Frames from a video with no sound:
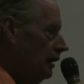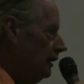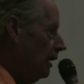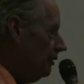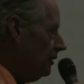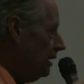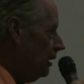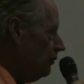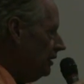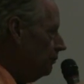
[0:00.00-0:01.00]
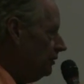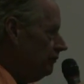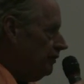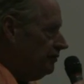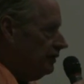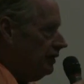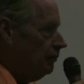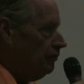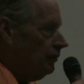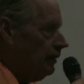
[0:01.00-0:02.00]
And Helen and I were able to visit
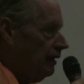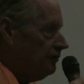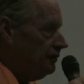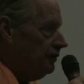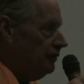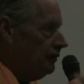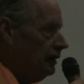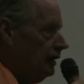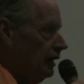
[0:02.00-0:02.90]
him last year.